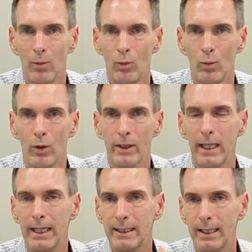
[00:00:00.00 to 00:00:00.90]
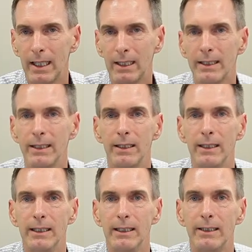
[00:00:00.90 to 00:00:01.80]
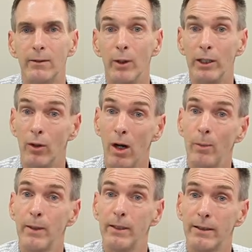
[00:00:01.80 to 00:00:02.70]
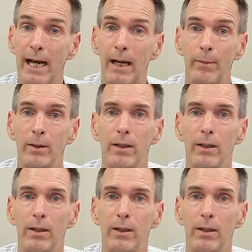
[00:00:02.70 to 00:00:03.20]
What that does is when you open the tap